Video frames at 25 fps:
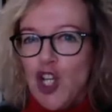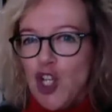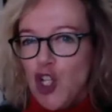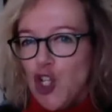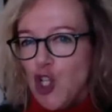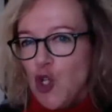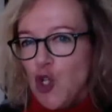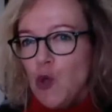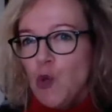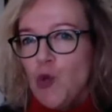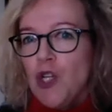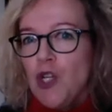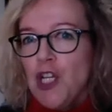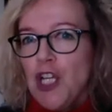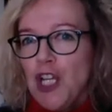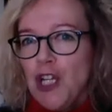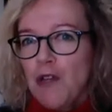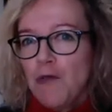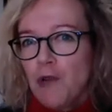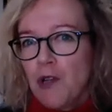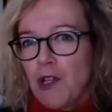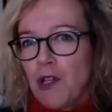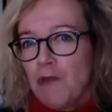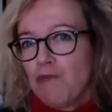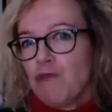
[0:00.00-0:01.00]
tuning
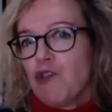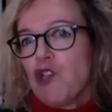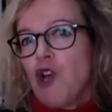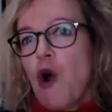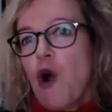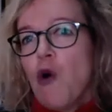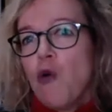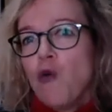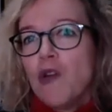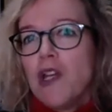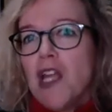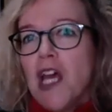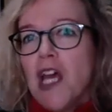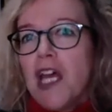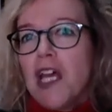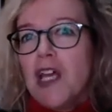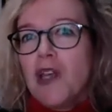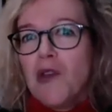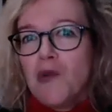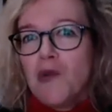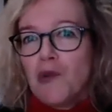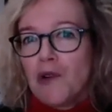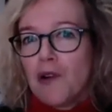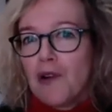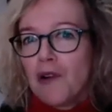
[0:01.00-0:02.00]
or toning
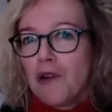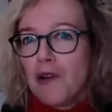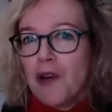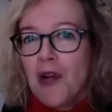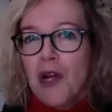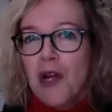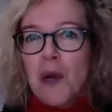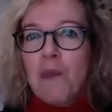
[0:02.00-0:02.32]
your